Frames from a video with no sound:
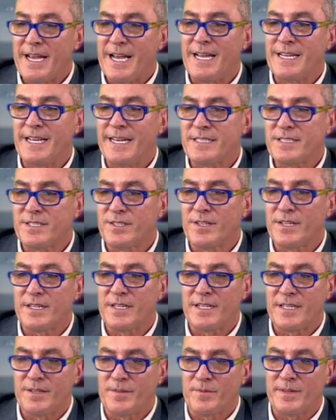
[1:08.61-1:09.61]
I like
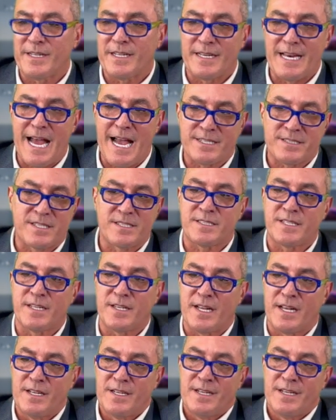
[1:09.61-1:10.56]
to, we can access it